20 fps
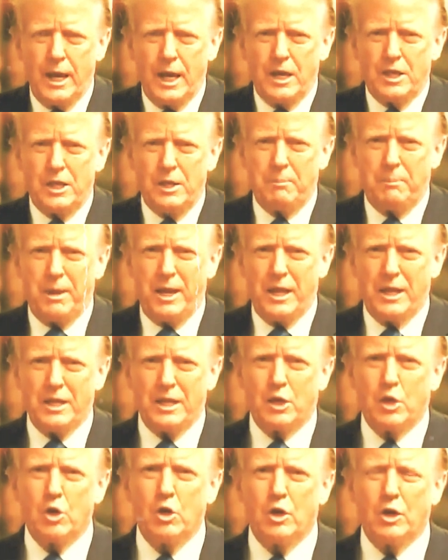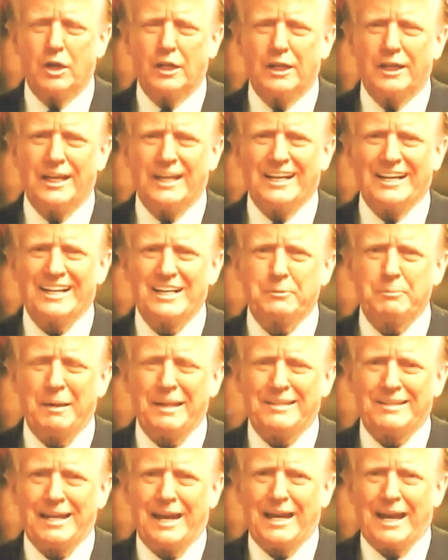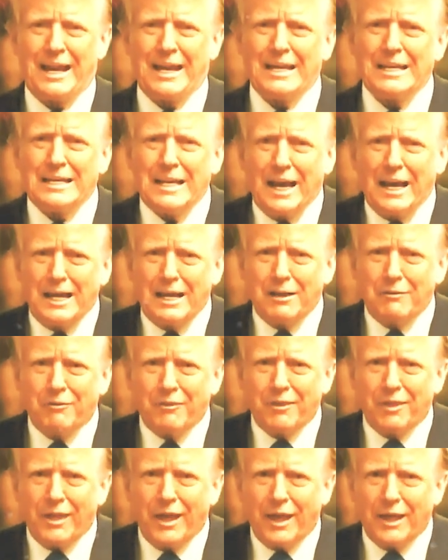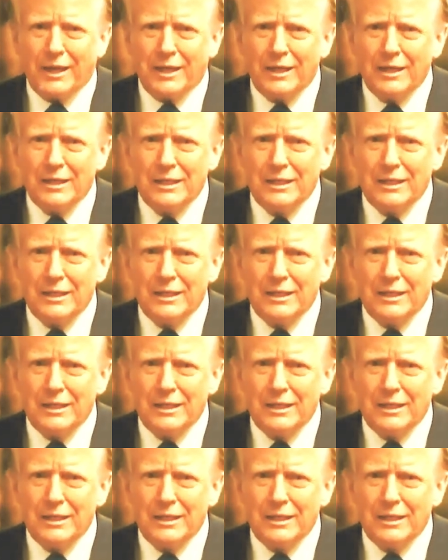and they pay and they call it a legal expense. I got indicted for that.